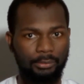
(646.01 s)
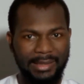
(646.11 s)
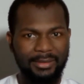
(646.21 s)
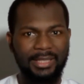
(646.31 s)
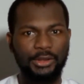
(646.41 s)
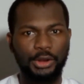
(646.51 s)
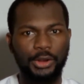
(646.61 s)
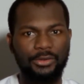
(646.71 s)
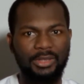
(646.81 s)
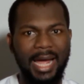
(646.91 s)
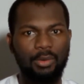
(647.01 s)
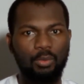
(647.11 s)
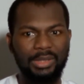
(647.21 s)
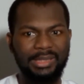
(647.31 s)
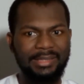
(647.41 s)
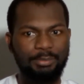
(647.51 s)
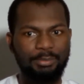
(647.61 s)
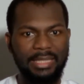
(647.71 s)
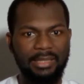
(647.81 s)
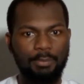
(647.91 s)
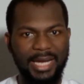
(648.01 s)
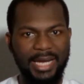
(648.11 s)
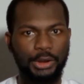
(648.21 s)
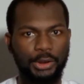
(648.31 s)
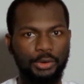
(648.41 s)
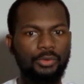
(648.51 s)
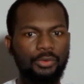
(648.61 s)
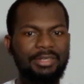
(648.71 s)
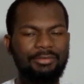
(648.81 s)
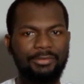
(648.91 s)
This ensures that what is being measured truly